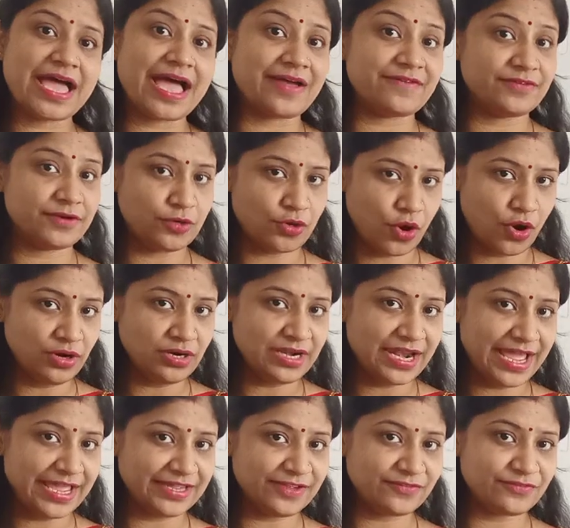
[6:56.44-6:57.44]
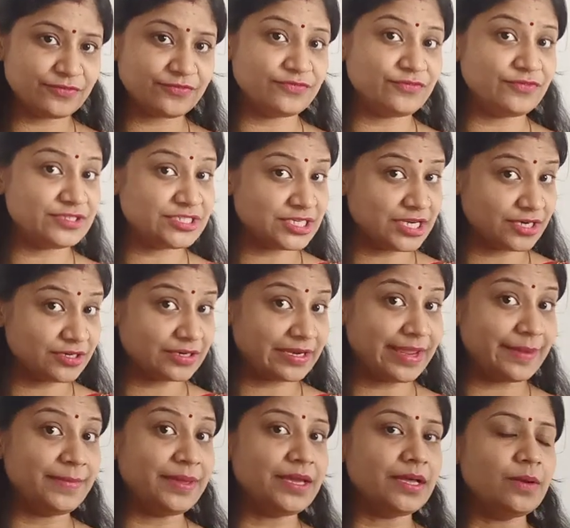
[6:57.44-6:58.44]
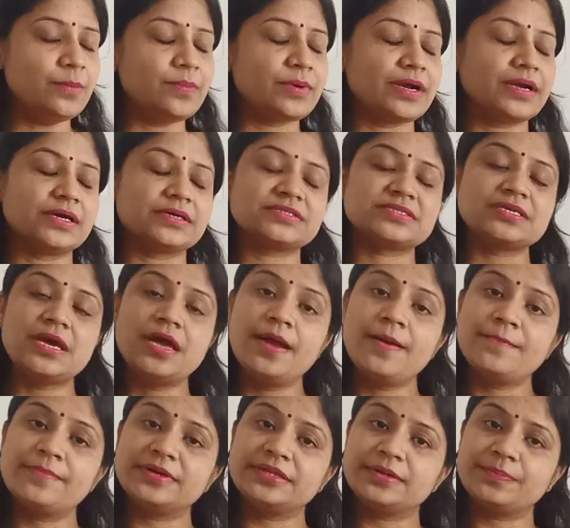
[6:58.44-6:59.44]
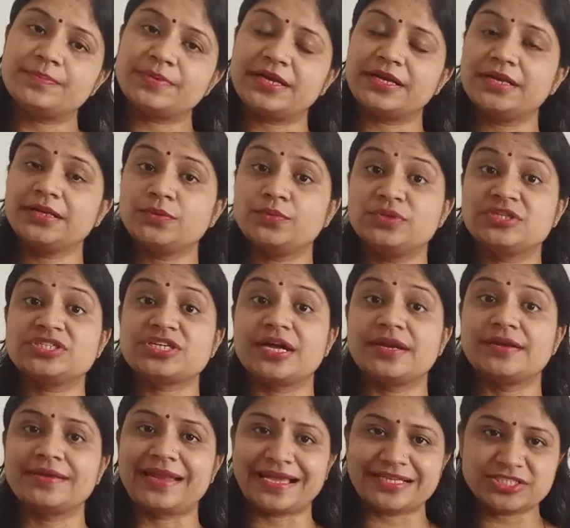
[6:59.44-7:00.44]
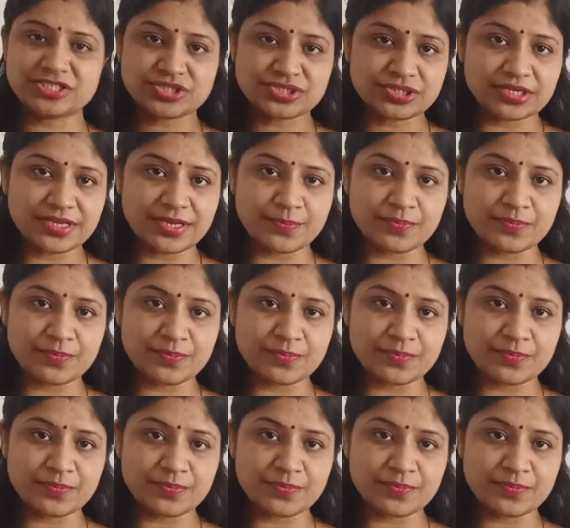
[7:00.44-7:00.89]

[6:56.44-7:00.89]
have a long life which are chemical products, but the product which are naturally